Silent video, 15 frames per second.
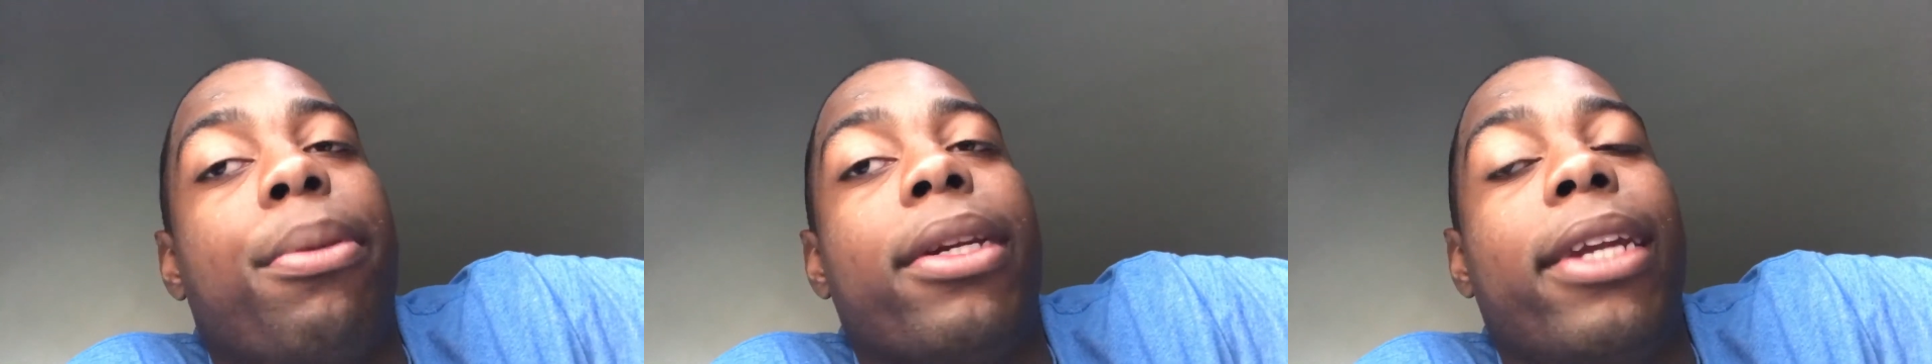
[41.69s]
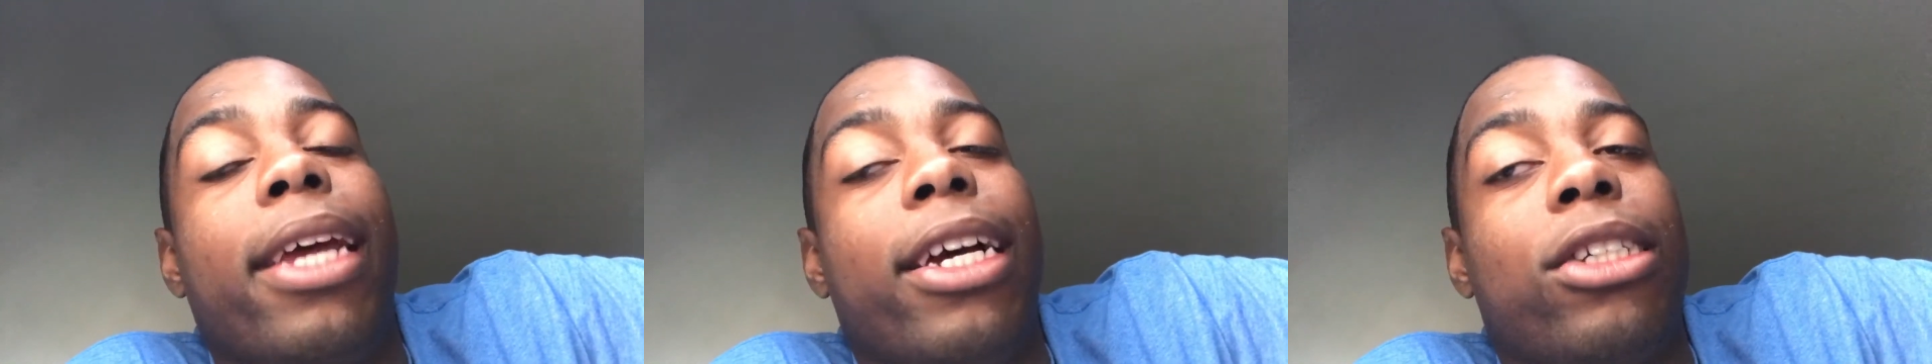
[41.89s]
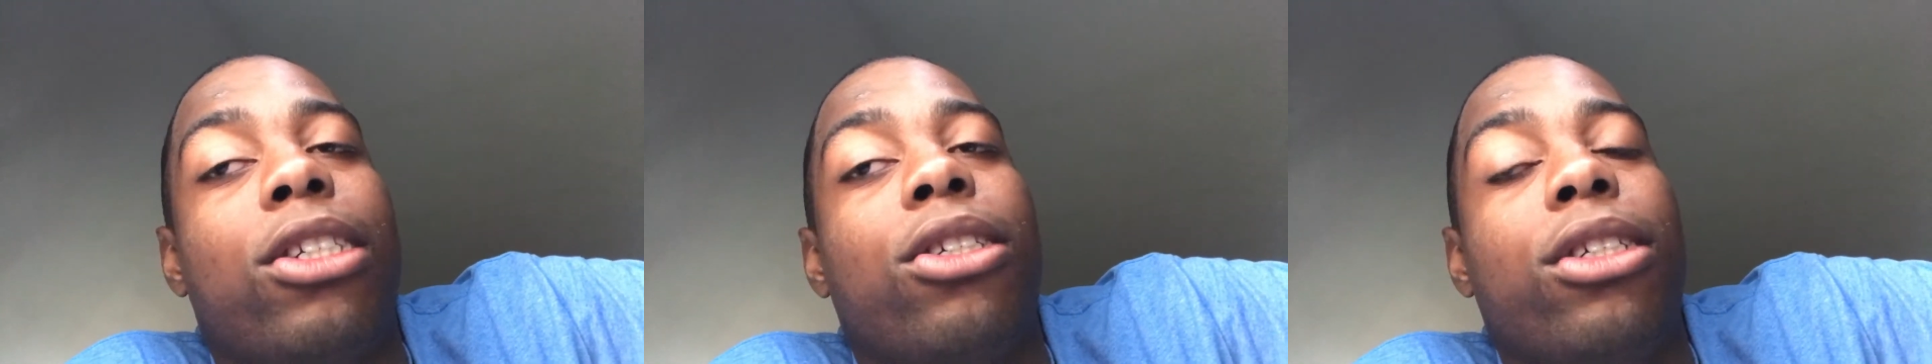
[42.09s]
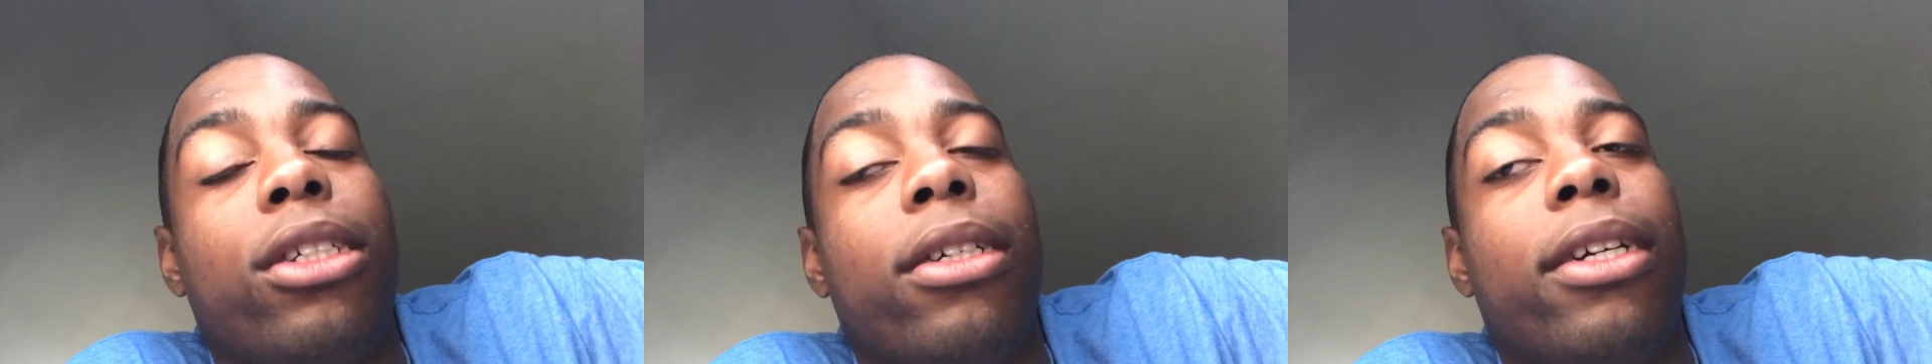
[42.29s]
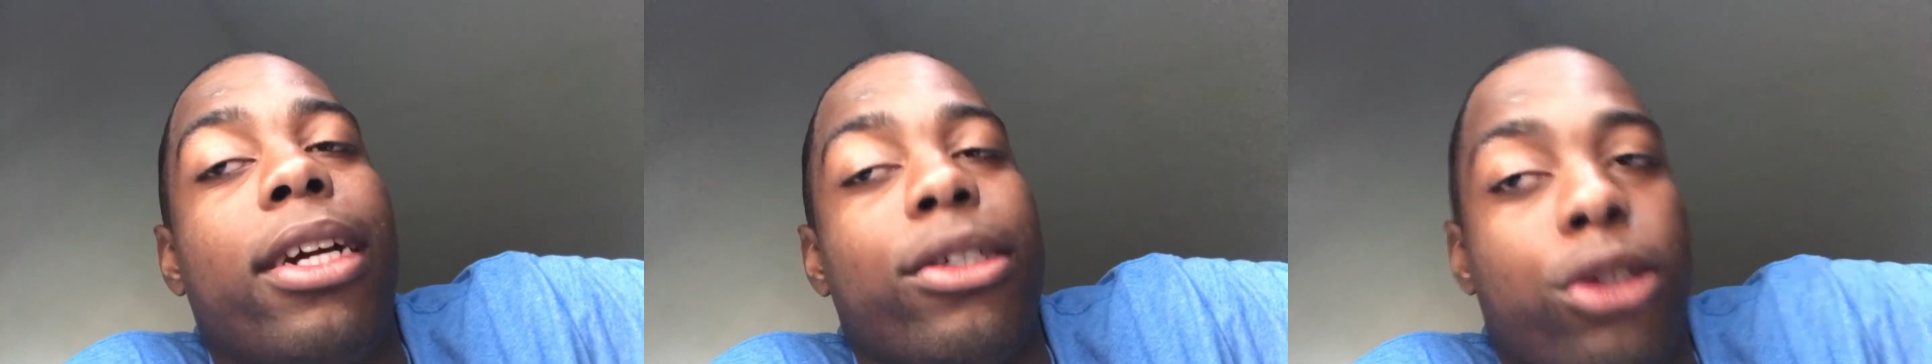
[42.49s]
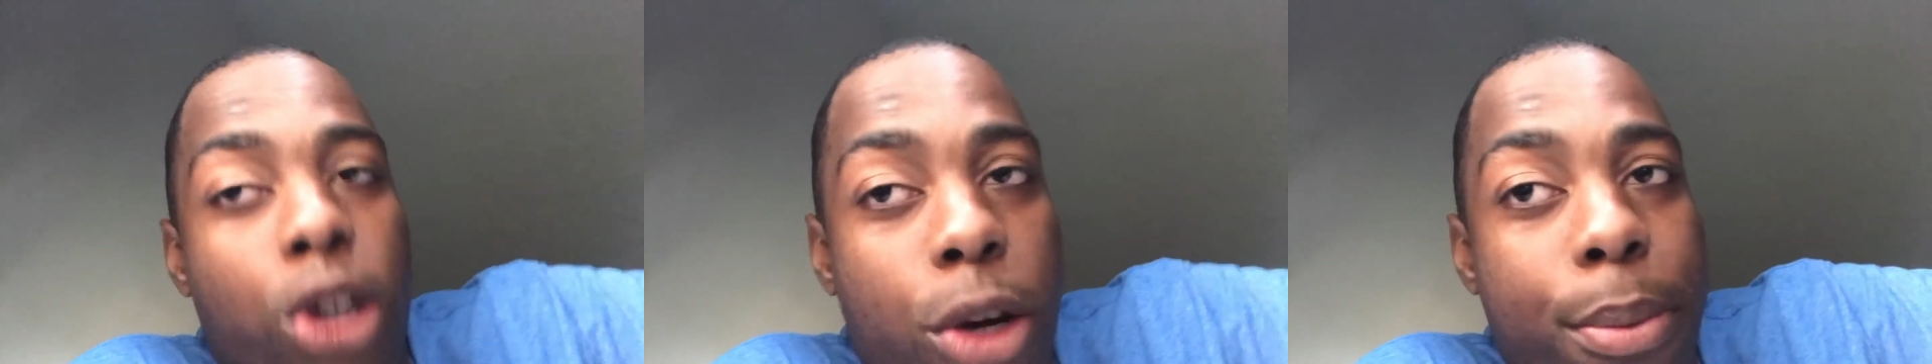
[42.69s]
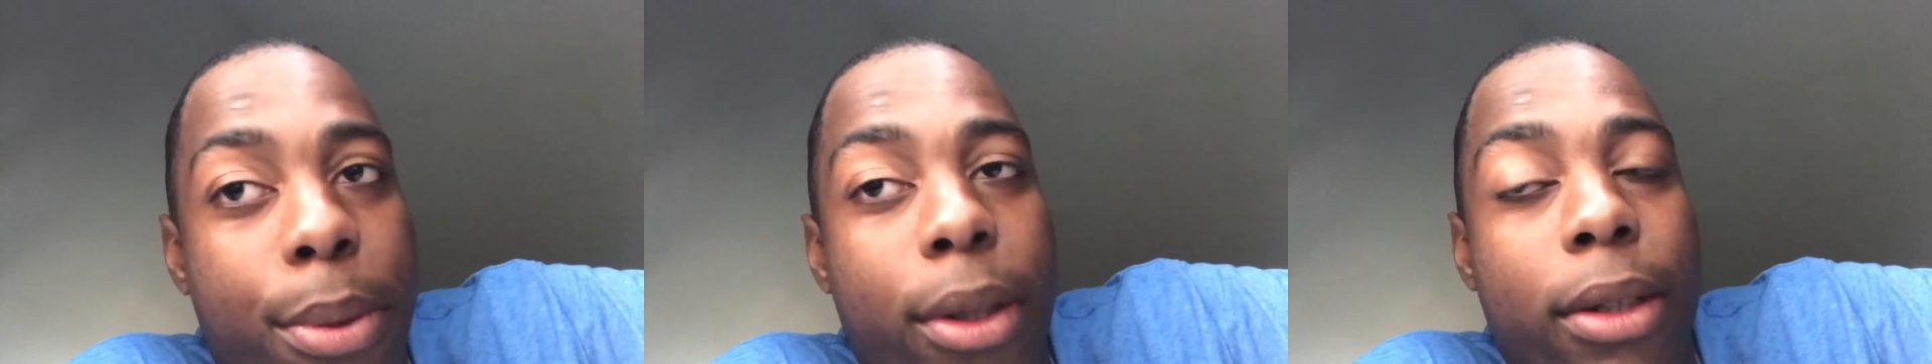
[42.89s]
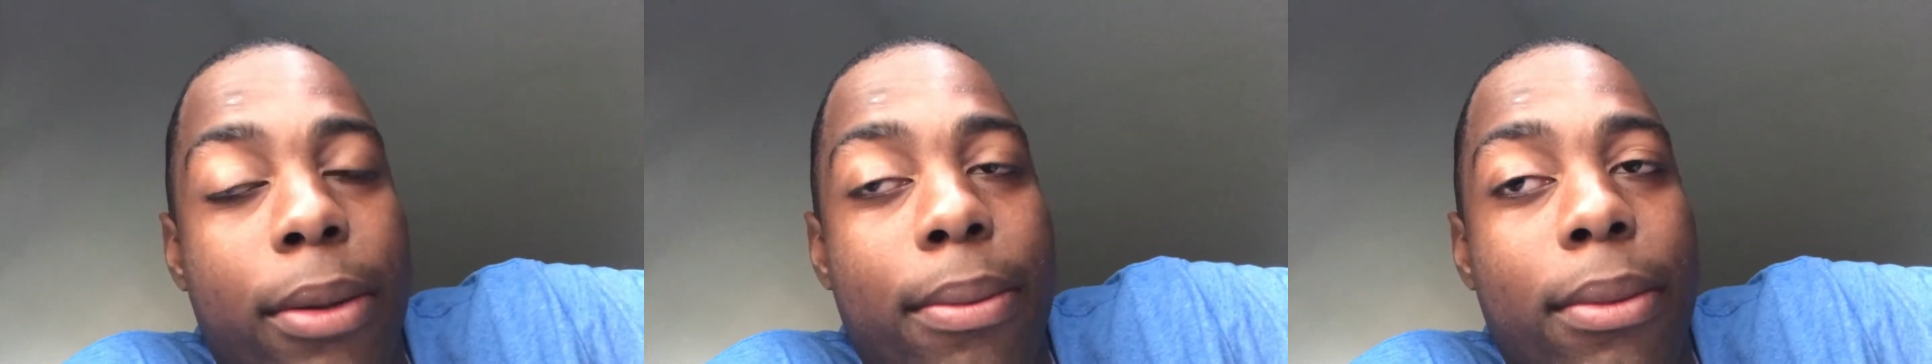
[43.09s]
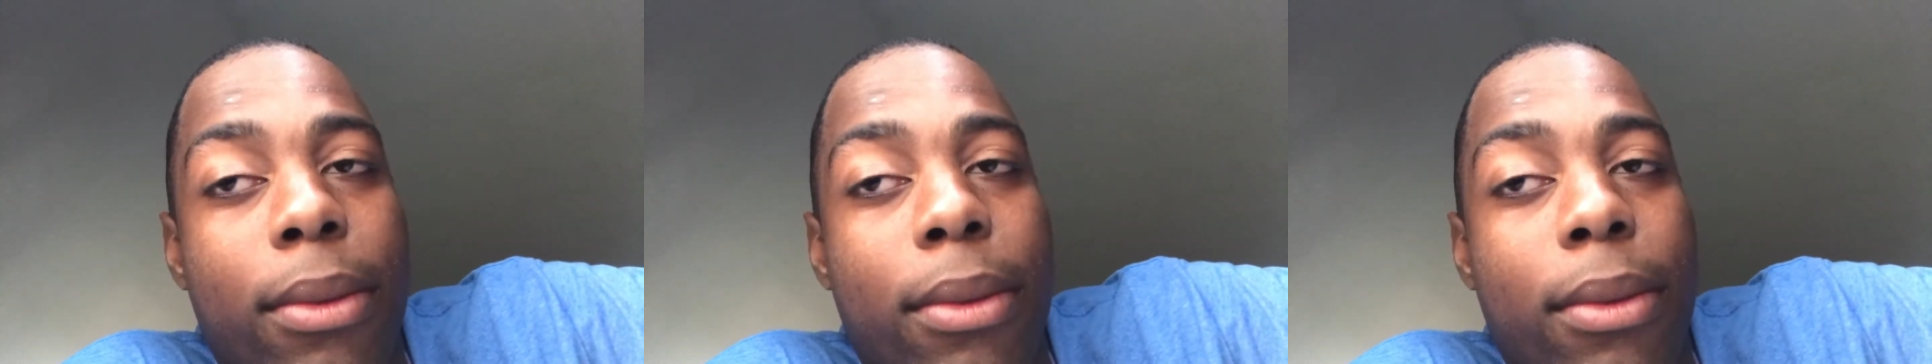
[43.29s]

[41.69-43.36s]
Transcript: But next year in October,